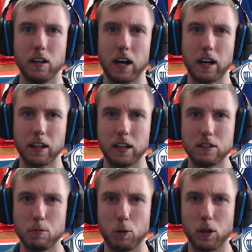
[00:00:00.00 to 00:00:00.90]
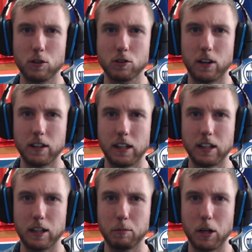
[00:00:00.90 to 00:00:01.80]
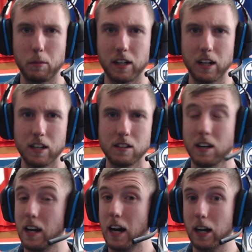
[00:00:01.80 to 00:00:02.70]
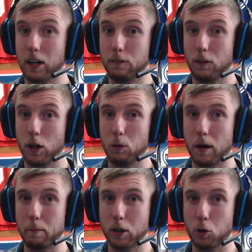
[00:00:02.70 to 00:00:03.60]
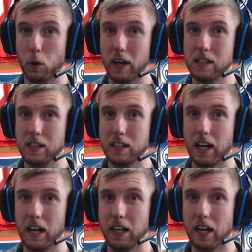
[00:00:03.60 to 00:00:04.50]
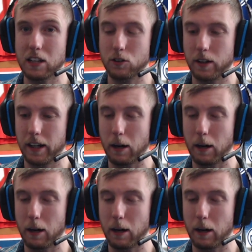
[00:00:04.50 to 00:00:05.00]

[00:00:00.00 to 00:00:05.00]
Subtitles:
I got to get some Oilers content up there because I got to follow up a crazy day yesterday.